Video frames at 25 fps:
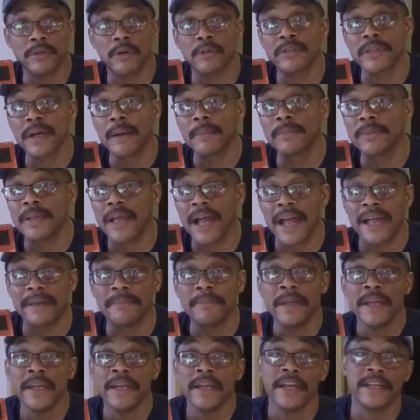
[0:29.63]
So
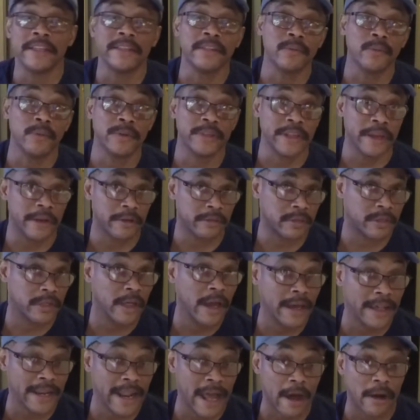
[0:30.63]
sometime, and when there's
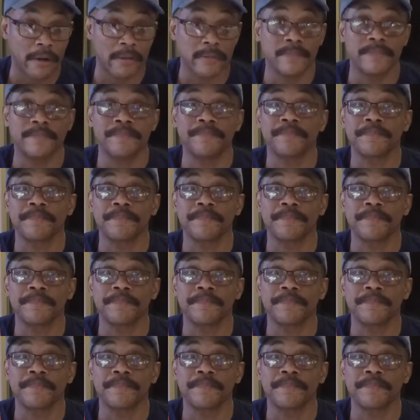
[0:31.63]
sun out,